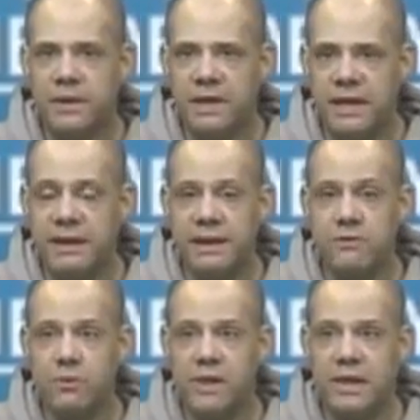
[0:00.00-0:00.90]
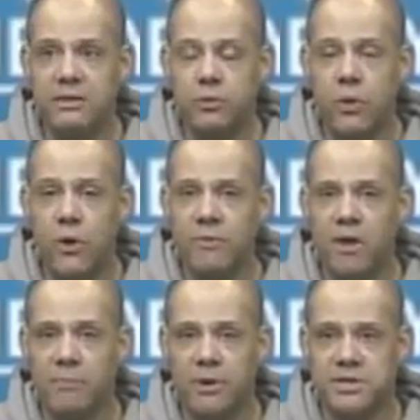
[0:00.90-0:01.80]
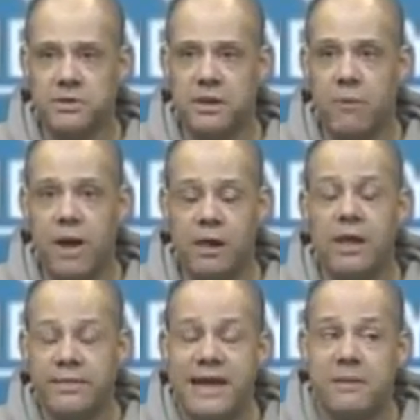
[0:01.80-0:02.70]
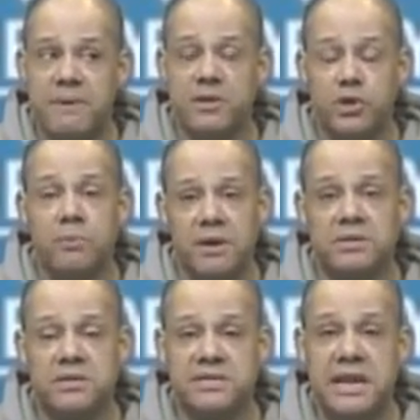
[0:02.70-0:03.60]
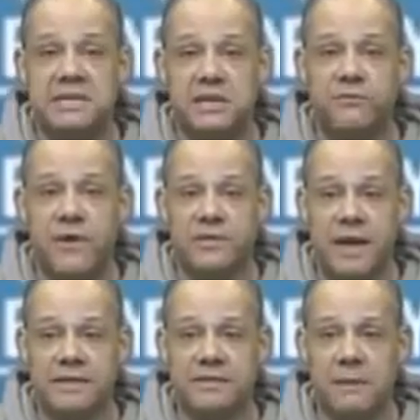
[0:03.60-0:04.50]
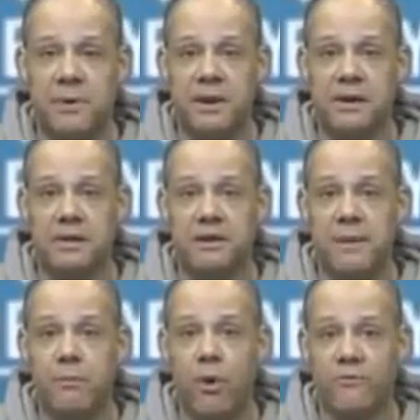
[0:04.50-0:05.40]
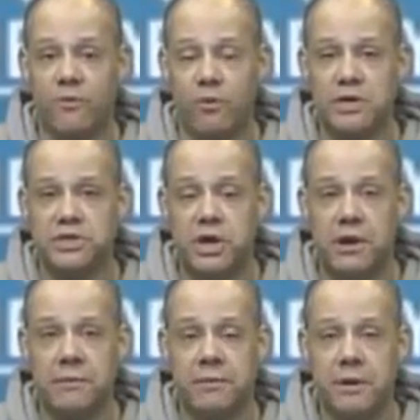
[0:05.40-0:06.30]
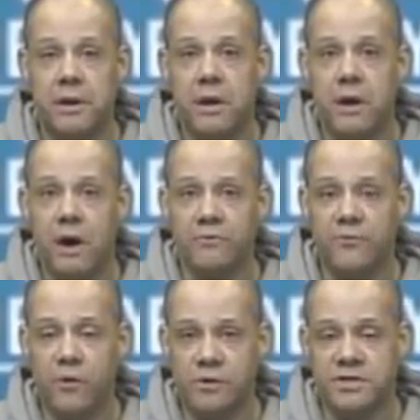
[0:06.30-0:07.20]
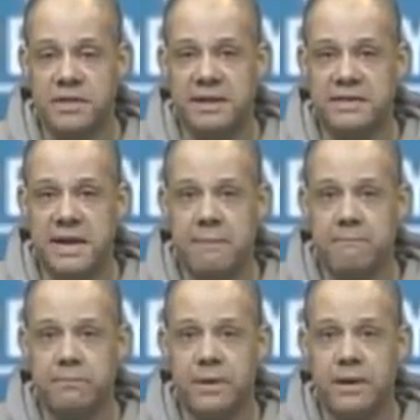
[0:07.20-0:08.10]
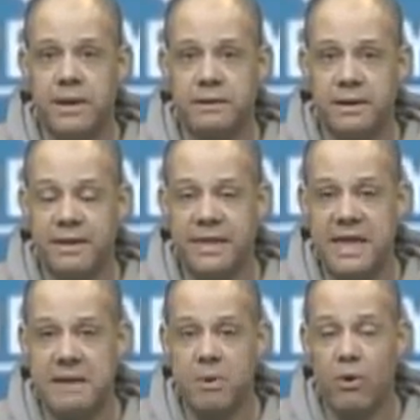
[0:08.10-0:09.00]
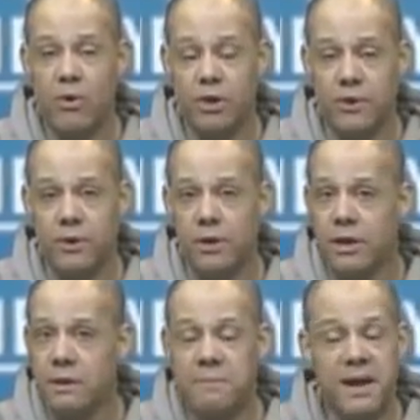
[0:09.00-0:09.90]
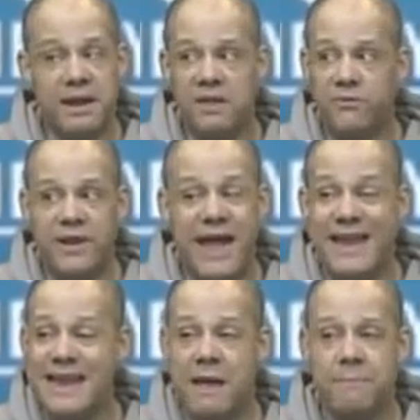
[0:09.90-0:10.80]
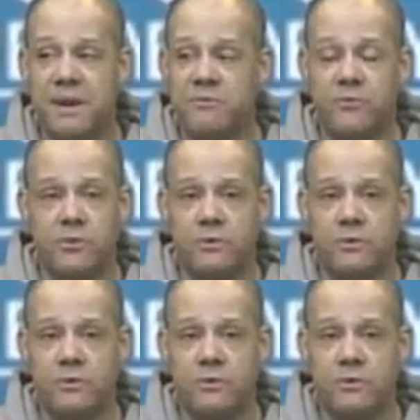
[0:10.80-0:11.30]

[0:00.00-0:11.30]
he didn't really throw the ball particularly well. That could be attributed to the Saint defense. I think they put in a little bit more of a rush on Foles than they did in the game earlier. But if it had not been for